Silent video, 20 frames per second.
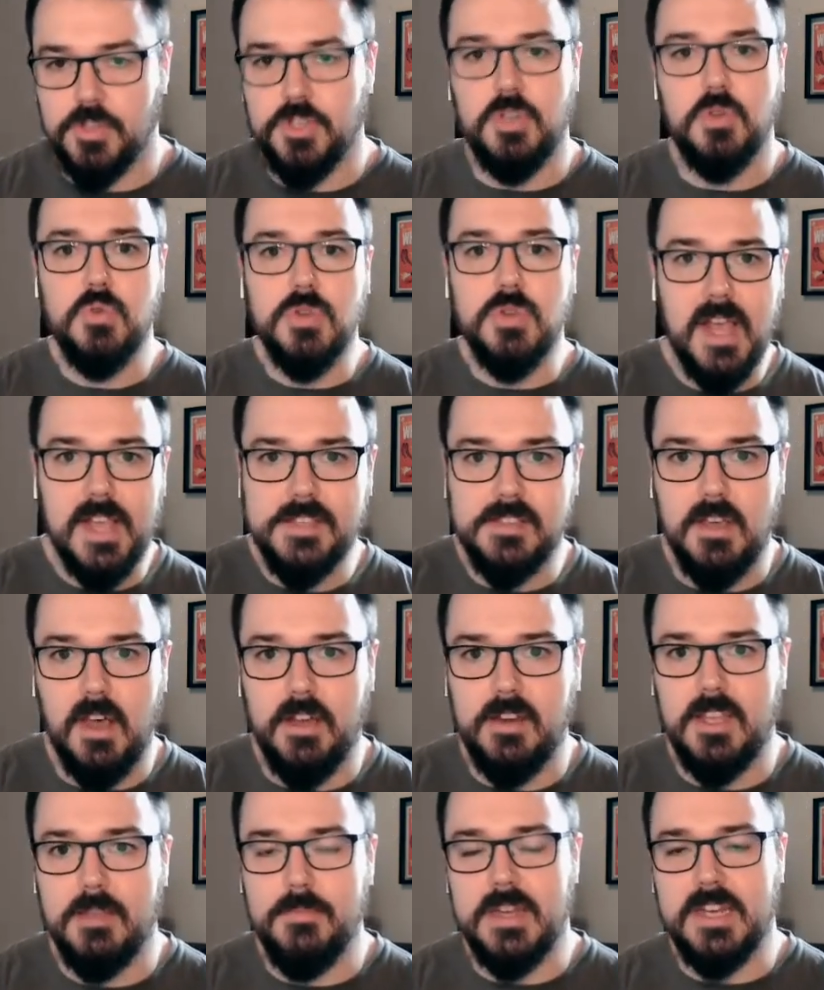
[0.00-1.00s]
There are two
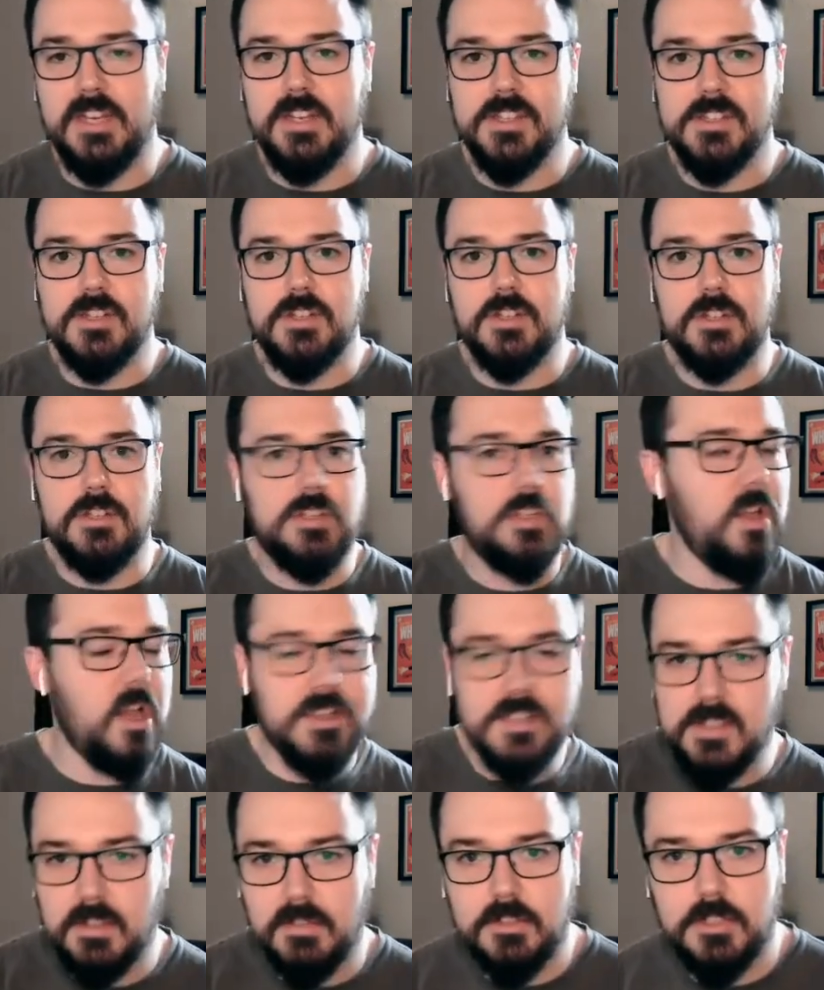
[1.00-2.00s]
guys on him, and he just
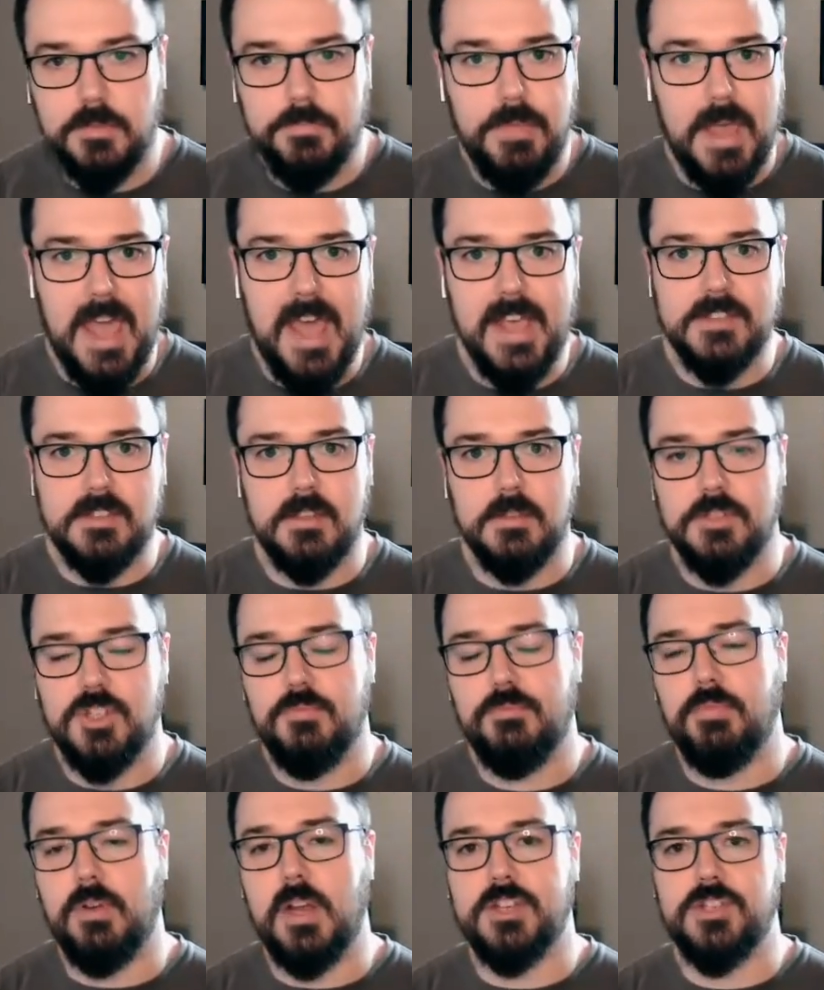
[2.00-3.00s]
ducks a little pass
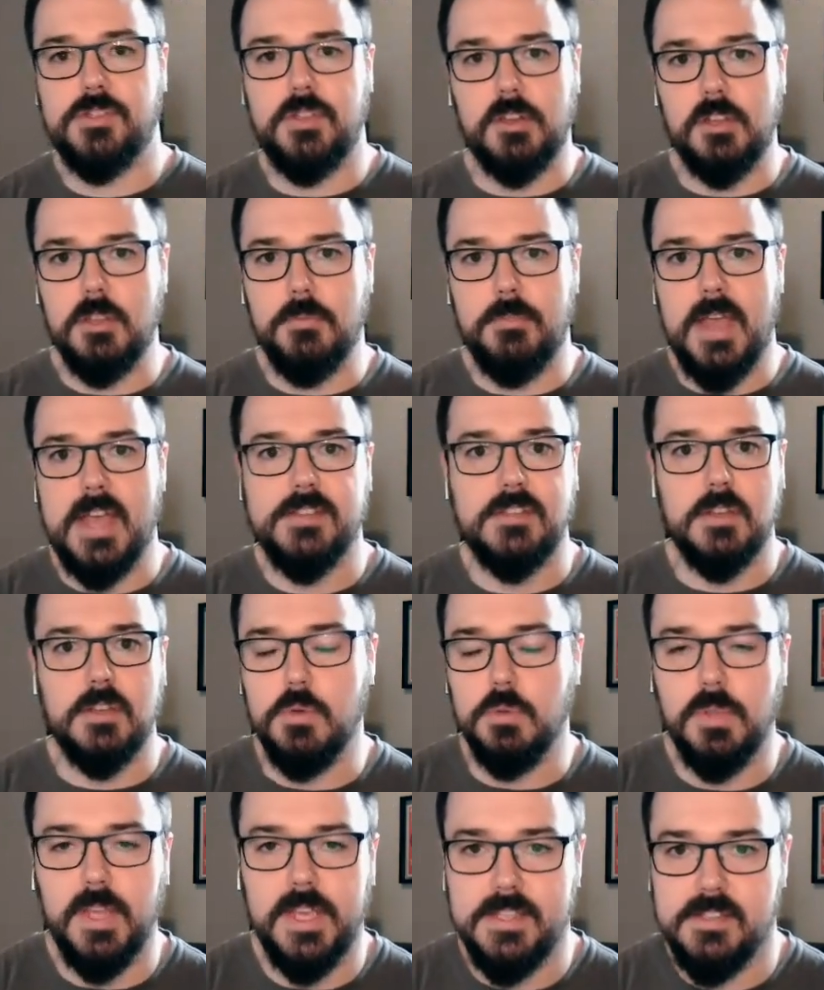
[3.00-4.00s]
to Precious under the
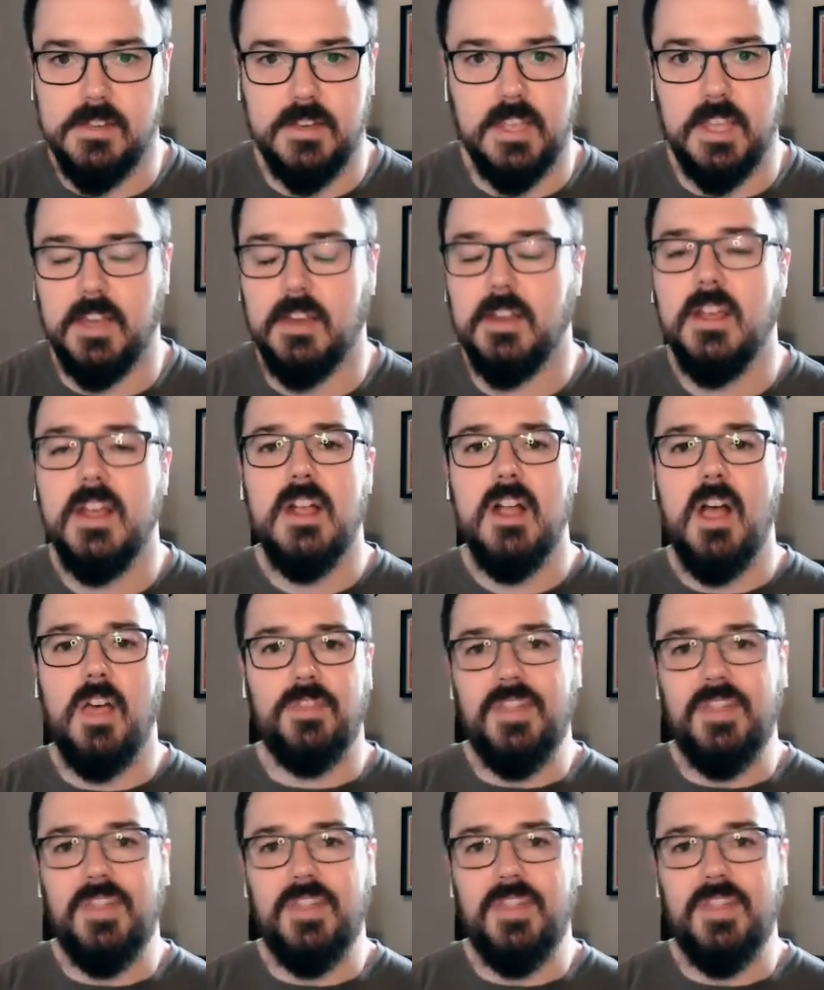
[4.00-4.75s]
basket, who lays it in.